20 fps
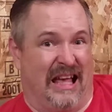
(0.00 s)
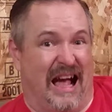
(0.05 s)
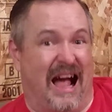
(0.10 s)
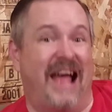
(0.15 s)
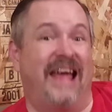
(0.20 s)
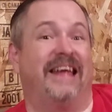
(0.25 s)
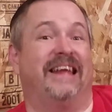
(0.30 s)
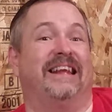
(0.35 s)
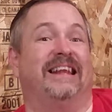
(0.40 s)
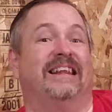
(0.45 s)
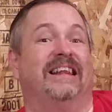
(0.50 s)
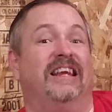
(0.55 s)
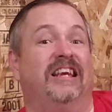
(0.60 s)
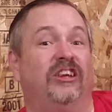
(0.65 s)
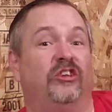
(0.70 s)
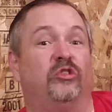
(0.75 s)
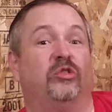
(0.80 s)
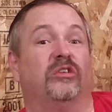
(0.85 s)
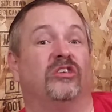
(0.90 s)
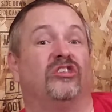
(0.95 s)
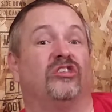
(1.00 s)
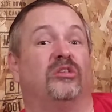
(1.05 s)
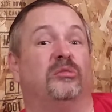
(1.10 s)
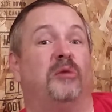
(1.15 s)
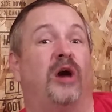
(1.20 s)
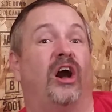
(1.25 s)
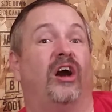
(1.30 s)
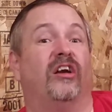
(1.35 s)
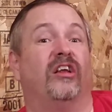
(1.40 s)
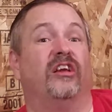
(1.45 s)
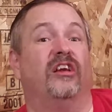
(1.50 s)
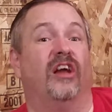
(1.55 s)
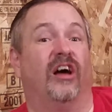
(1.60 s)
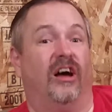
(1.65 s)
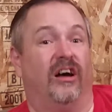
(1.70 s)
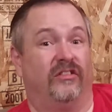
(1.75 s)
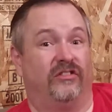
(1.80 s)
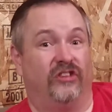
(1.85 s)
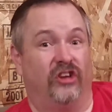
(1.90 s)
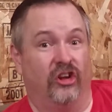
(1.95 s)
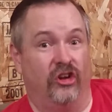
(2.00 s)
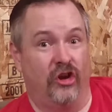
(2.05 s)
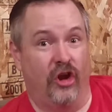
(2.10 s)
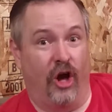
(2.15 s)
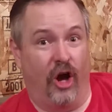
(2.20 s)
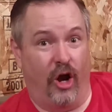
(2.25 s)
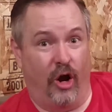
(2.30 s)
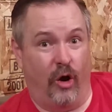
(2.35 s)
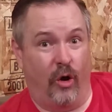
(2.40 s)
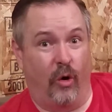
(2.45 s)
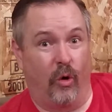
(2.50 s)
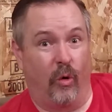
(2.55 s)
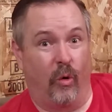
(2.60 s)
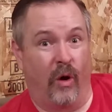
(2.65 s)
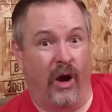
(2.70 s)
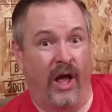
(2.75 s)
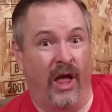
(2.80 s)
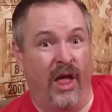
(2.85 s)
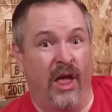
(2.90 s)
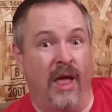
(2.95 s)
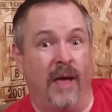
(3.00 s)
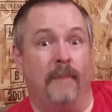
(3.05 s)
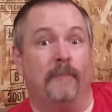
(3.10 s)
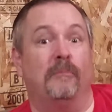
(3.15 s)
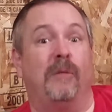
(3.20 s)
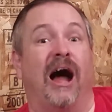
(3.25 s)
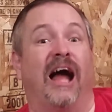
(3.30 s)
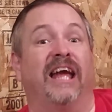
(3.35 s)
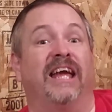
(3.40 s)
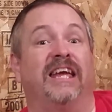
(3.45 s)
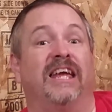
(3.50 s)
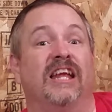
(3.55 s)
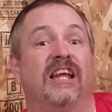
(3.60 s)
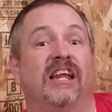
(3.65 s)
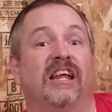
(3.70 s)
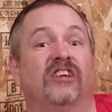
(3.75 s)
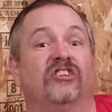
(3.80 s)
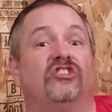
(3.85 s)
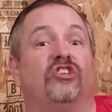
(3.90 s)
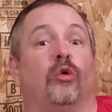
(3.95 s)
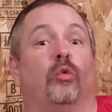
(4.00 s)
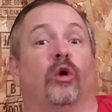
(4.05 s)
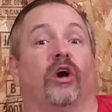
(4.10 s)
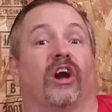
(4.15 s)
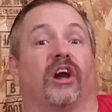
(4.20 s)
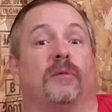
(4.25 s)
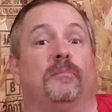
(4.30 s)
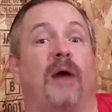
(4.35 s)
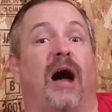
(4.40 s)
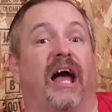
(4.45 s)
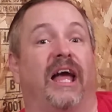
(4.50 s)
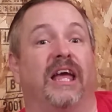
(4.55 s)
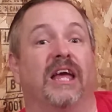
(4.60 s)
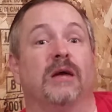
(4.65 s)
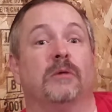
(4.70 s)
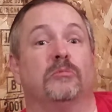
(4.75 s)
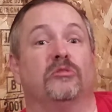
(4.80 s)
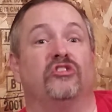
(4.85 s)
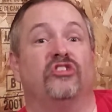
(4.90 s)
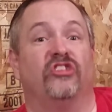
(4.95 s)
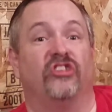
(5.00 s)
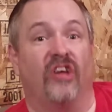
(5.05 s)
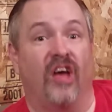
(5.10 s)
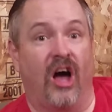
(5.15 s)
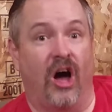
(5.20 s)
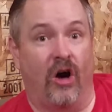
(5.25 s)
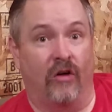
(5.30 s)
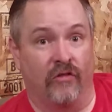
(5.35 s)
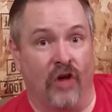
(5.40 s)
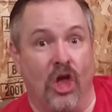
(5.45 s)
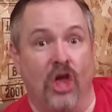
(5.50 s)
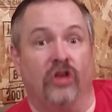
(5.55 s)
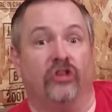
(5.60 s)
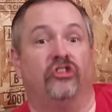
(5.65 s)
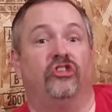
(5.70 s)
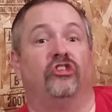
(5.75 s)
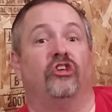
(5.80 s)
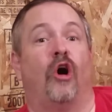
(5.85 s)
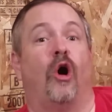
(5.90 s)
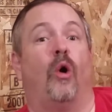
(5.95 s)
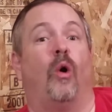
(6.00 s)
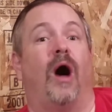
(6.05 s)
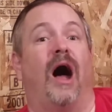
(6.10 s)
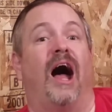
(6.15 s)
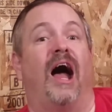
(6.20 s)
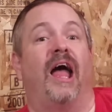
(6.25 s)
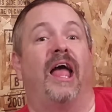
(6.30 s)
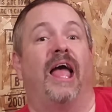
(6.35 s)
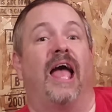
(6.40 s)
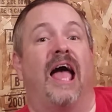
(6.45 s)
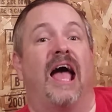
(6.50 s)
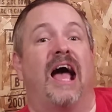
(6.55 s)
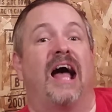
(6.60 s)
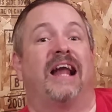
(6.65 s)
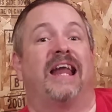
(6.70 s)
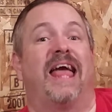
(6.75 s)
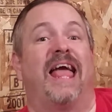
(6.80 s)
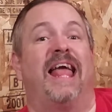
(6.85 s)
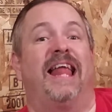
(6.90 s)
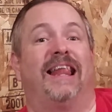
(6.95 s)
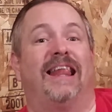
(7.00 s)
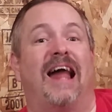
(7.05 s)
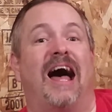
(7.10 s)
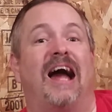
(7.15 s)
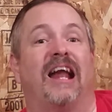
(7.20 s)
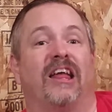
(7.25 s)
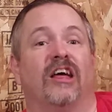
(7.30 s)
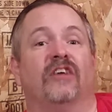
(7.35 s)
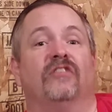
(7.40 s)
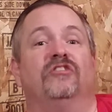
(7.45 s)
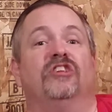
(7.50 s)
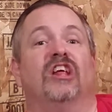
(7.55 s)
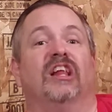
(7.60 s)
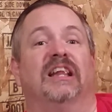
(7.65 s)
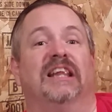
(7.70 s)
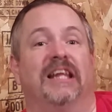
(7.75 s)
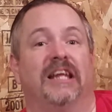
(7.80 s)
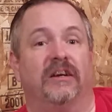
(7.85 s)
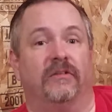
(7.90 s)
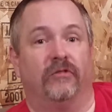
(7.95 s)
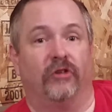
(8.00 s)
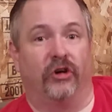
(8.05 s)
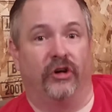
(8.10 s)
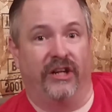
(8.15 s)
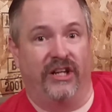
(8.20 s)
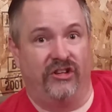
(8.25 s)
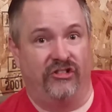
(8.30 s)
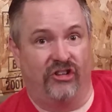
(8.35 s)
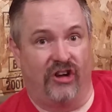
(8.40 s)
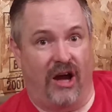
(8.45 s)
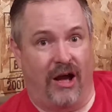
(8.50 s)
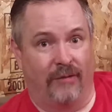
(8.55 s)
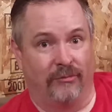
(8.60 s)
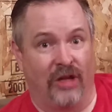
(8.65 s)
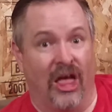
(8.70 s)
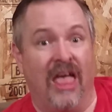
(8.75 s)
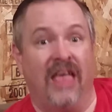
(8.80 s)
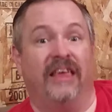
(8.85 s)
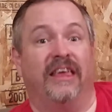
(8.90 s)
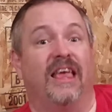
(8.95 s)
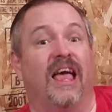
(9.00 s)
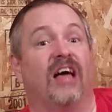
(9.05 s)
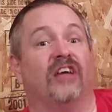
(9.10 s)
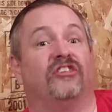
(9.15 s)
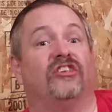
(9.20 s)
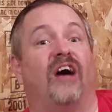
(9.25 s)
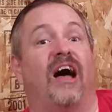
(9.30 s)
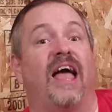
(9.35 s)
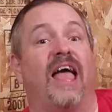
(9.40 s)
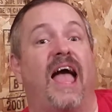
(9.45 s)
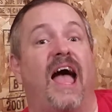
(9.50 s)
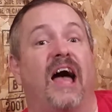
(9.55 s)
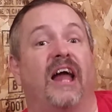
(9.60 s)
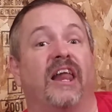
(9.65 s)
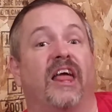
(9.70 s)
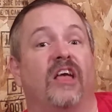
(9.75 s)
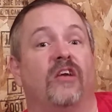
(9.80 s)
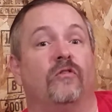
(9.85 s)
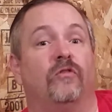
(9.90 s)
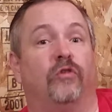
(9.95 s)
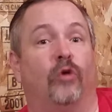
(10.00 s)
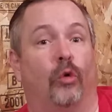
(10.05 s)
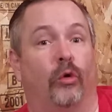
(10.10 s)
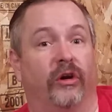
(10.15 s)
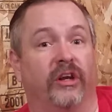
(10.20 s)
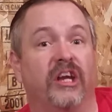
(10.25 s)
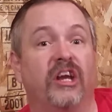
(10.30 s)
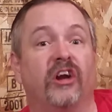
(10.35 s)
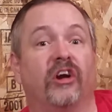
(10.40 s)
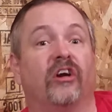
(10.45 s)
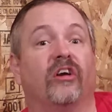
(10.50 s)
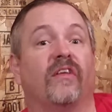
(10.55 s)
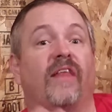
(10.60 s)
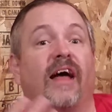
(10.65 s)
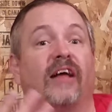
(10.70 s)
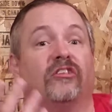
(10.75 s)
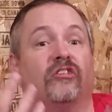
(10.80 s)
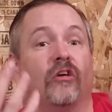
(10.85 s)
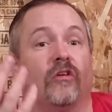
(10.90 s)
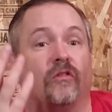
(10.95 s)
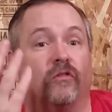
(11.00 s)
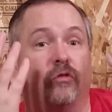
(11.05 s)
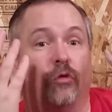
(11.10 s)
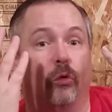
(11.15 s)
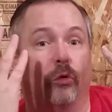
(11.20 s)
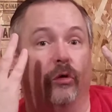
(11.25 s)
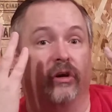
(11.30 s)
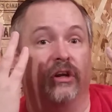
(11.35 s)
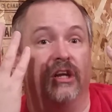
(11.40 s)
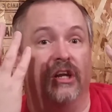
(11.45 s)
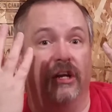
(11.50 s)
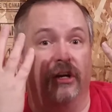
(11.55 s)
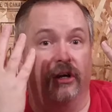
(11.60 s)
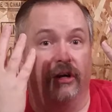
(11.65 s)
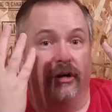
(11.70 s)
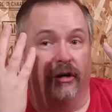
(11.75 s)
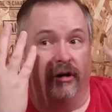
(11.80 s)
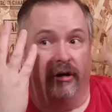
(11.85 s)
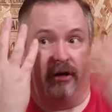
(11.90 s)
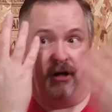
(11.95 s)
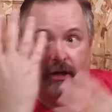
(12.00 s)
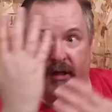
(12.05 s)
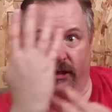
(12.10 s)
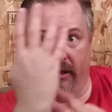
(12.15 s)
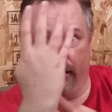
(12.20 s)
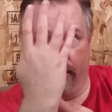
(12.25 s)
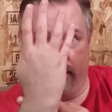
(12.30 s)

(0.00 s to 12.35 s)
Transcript: I at least was smart enough to know Mikey needs to work by himself. So I had a lot of delivery jobs. Yes, I had a four-year, that's a four-year